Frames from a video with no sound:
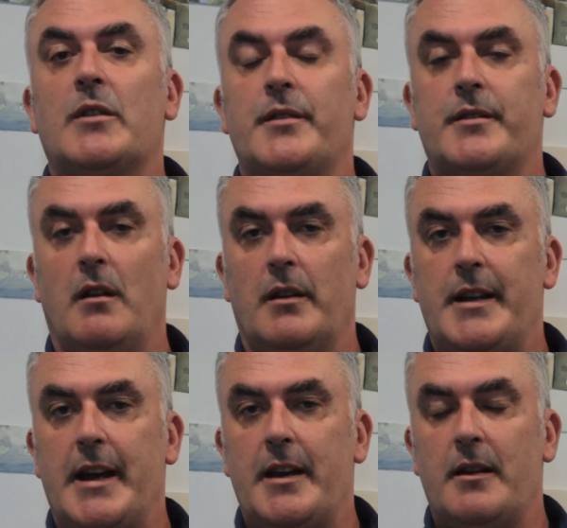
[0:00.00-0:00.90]

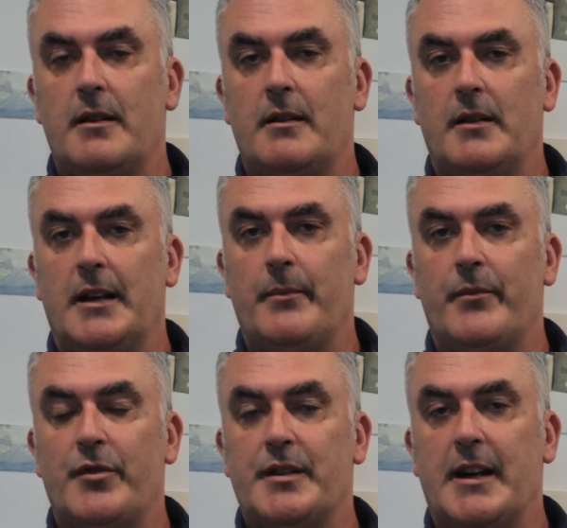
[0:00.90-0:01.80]
consolidating
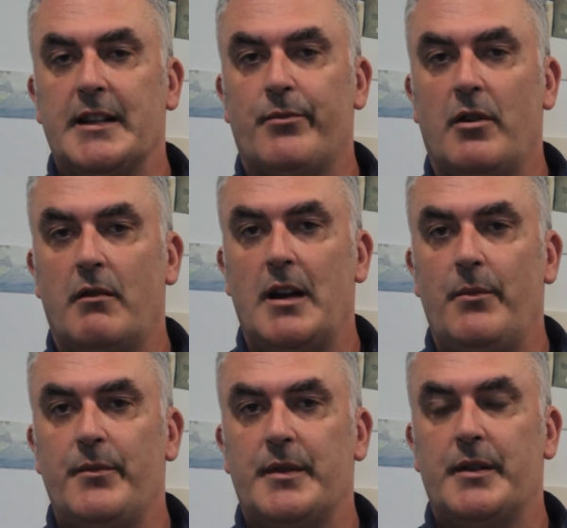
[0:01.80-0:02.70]
prison arts
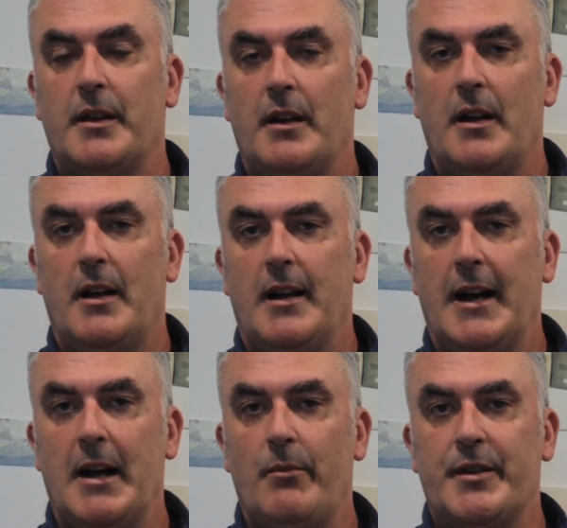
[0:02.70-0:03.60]
programs
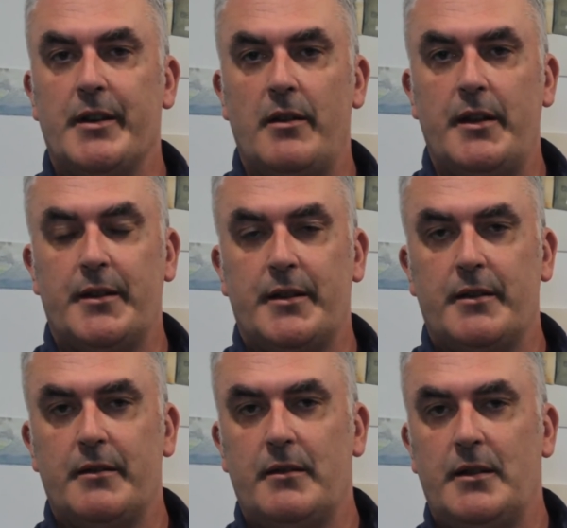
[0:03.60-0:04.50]
so that
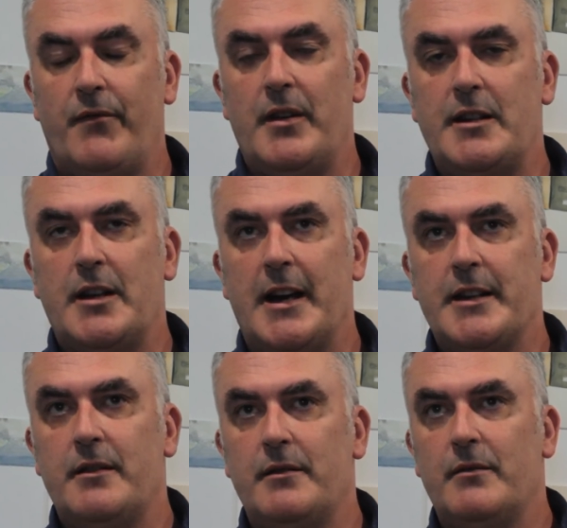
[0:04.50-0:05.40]
different
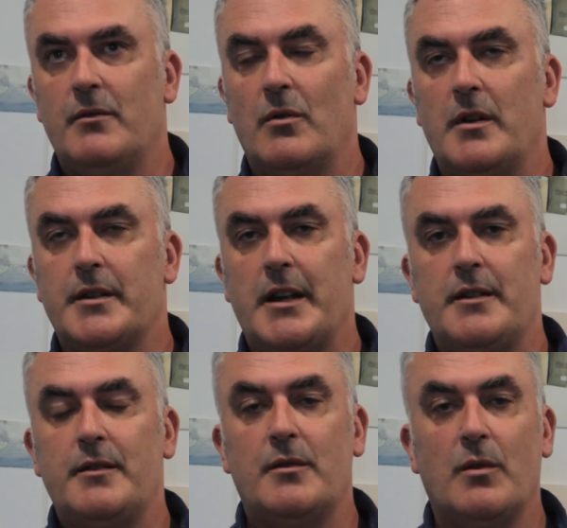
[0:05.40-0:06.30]
education
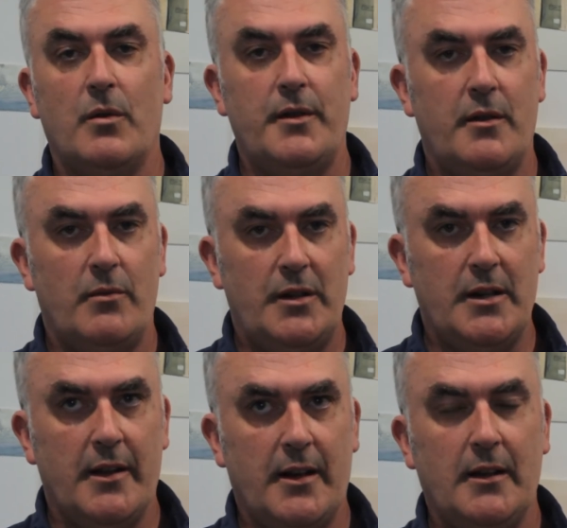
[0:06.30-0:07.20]
organisations are talking to each
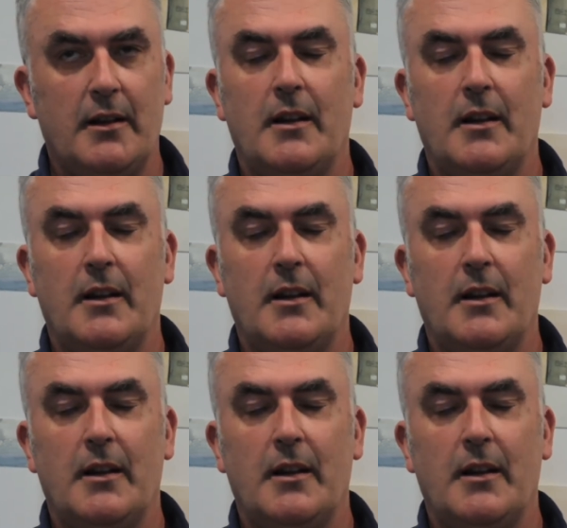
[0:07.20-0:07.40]
other.